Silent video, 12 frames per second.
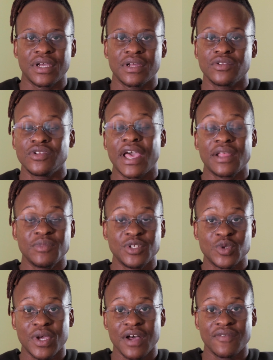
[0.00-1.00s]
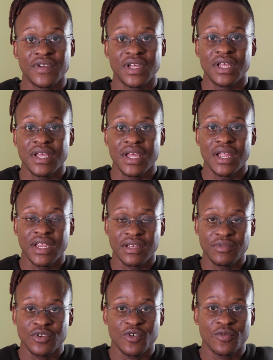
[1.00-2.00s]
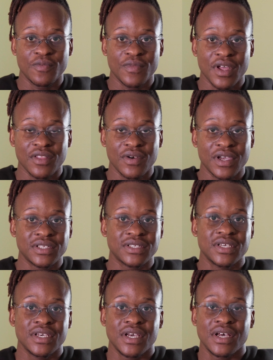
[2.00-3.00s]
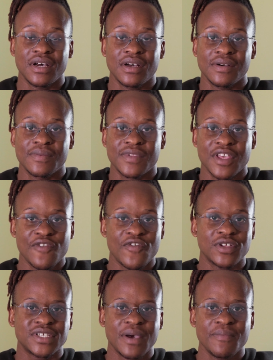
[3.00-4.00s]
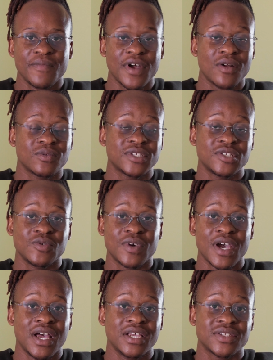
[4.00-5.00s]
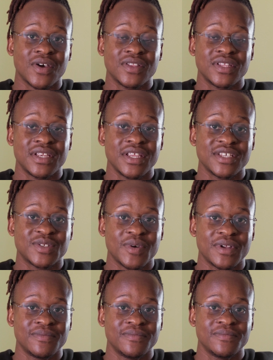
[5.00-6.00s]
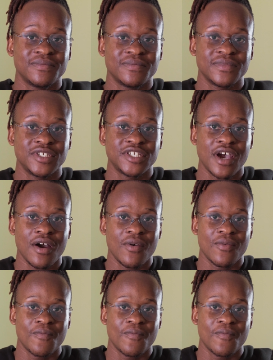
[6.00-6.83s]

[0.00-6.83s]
you like me to cover, let me know. Otherwise, thank you for your time. I'll see you guys on the next one. Ciao.